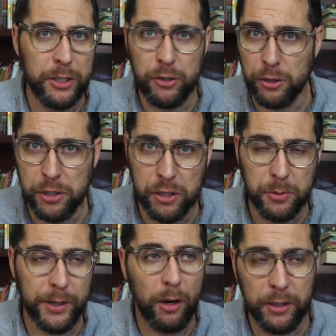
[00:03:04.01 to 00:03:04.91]
church
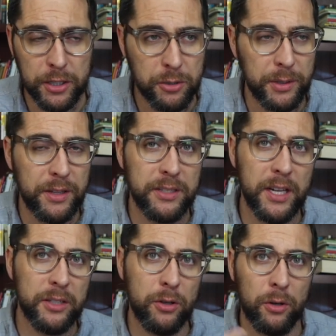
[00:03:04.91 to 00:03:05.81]
history, art history, these
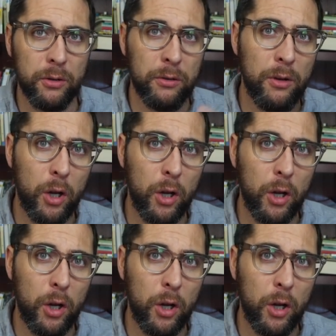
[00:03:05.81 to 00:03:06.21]
things are